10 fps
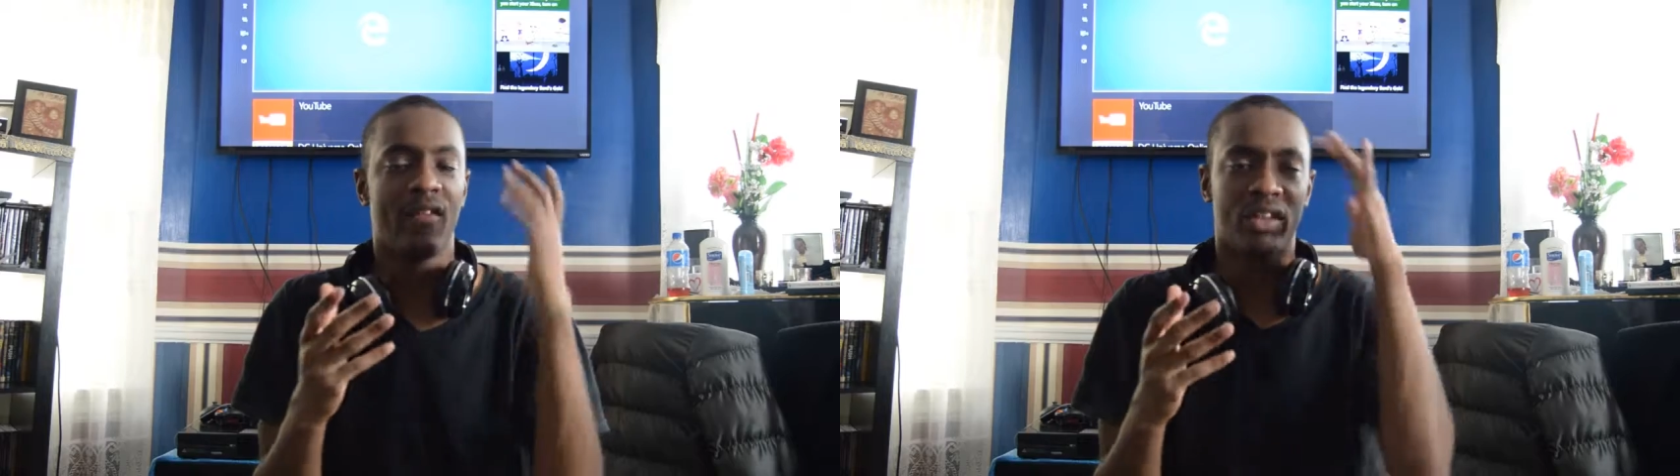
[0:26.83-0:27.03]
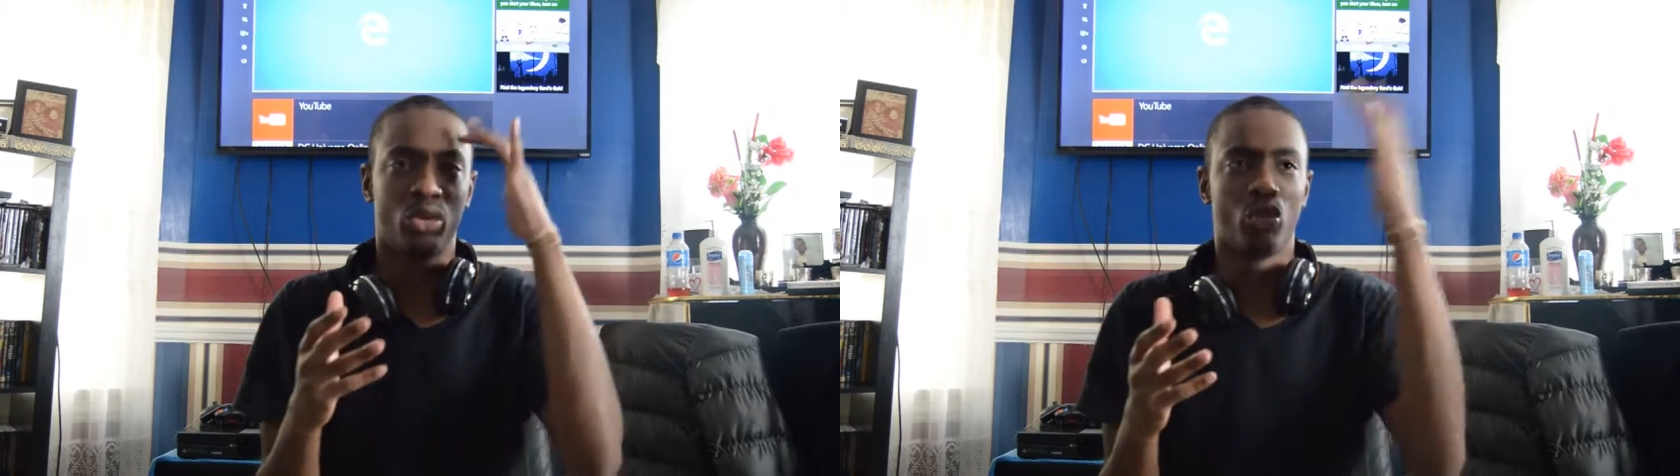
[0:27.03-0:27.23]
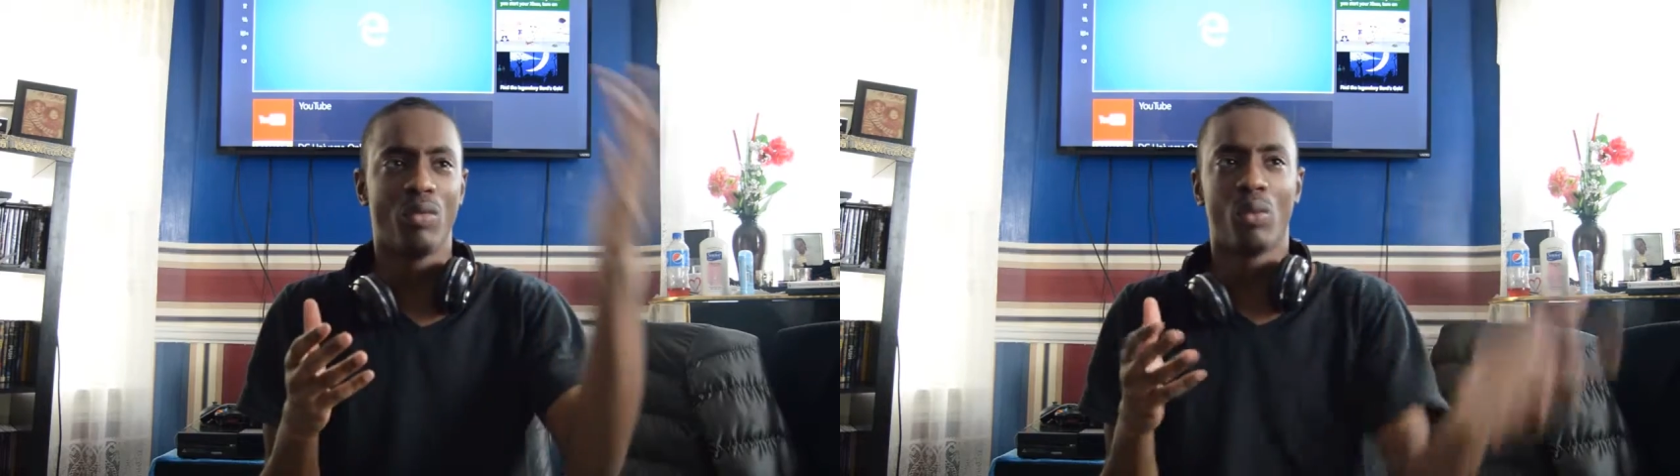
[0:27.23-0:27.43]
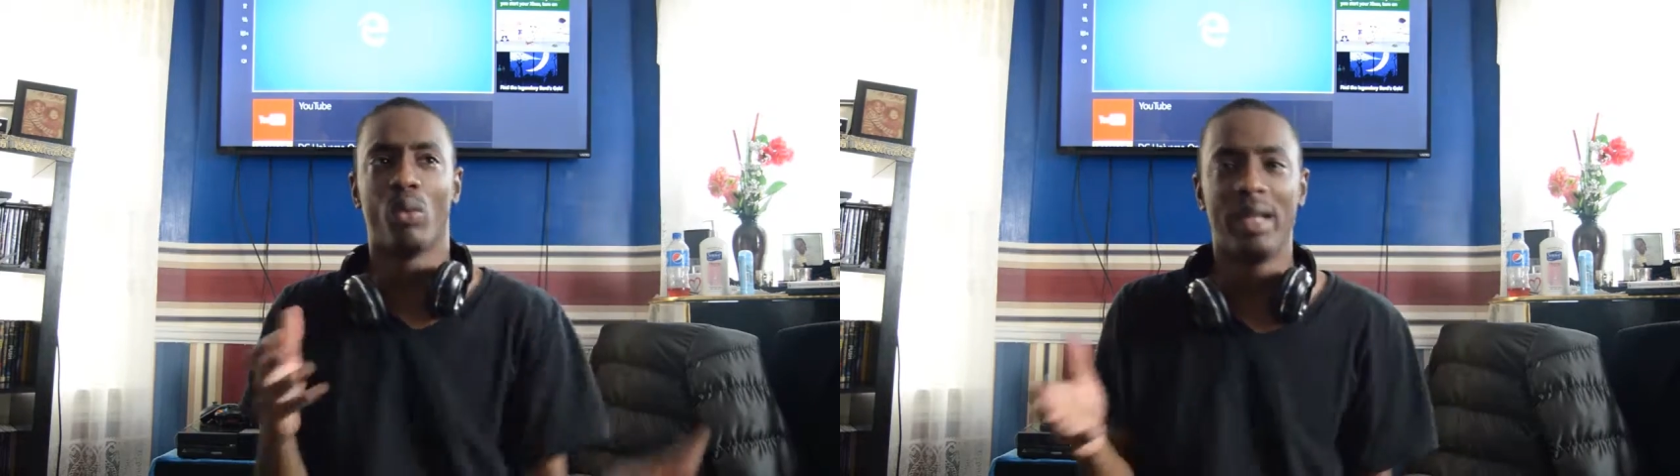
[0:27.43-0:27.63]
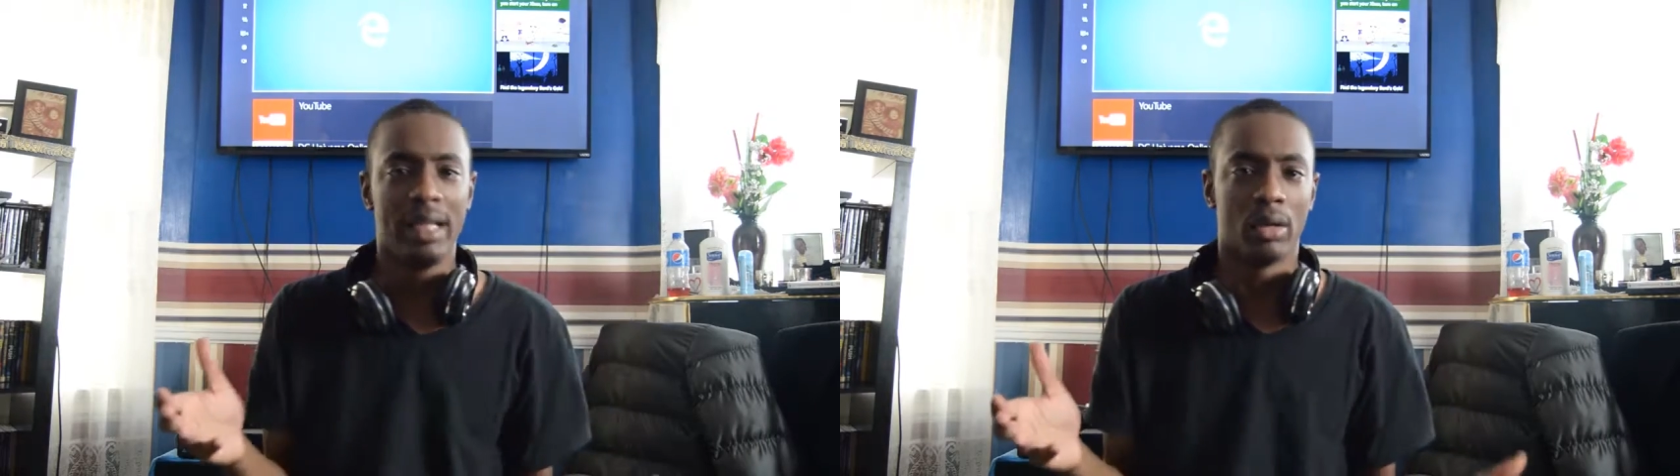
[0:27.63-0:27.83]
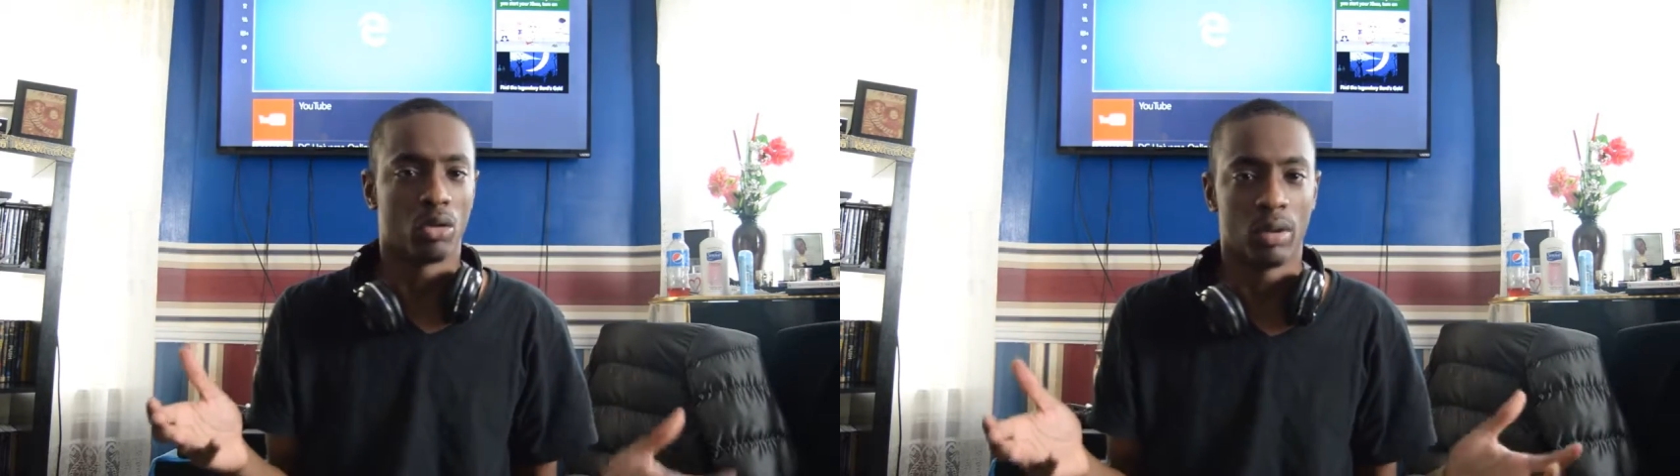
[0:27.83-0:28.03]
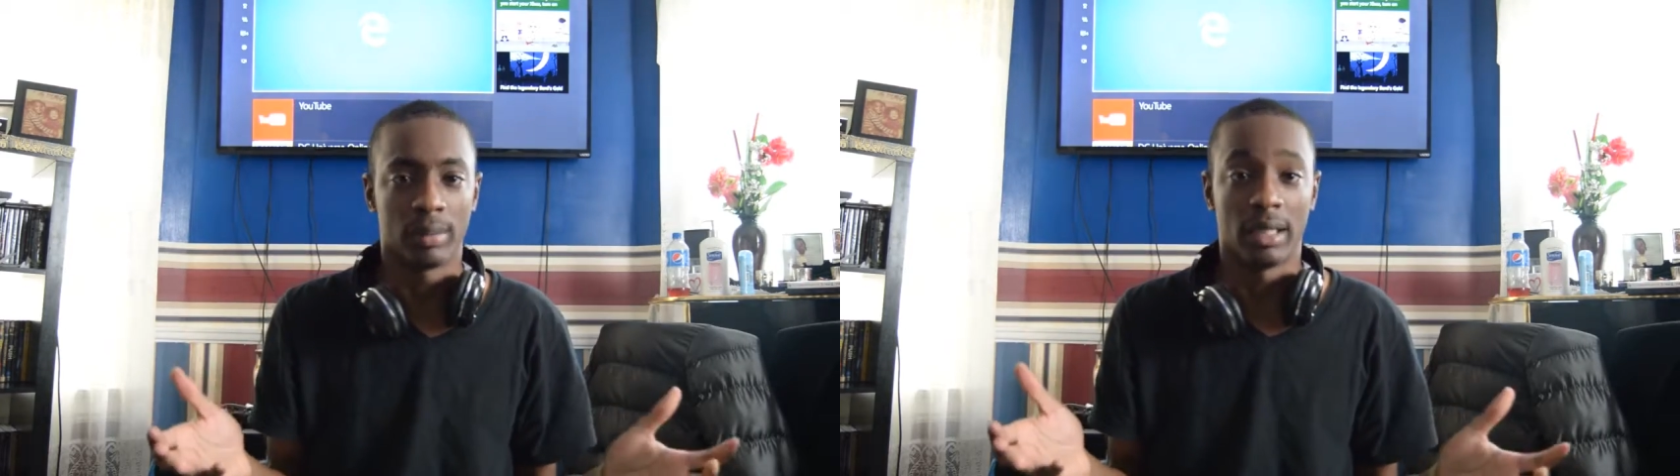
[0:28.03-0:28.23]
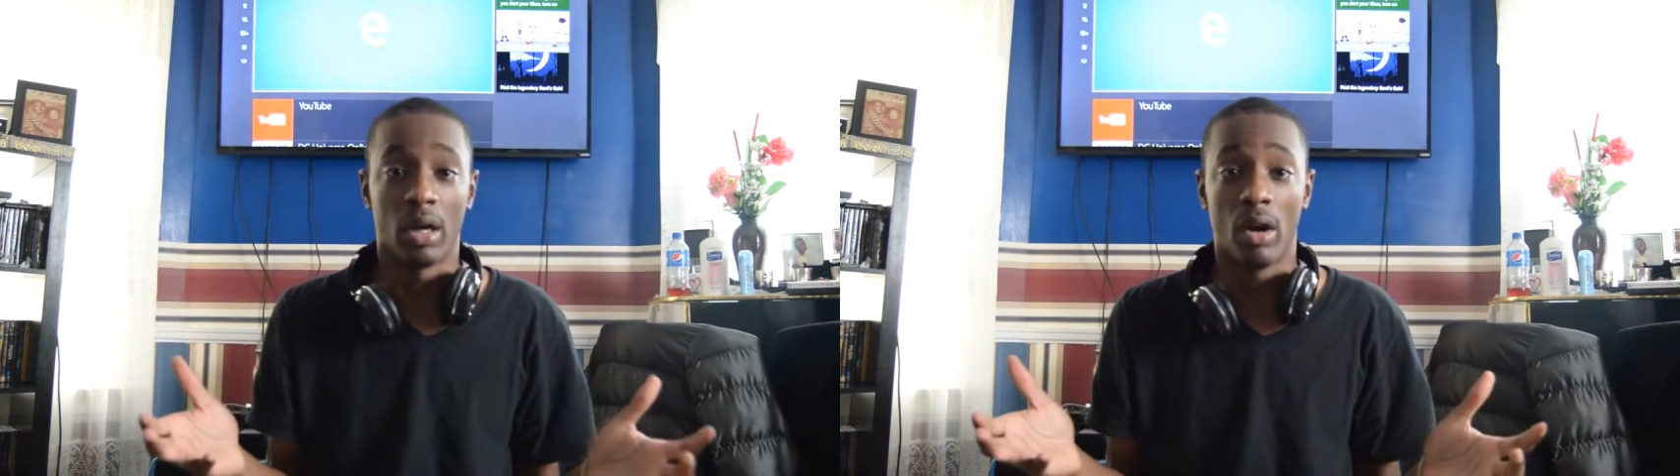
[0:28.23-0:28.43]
if I chose Wolverine or something.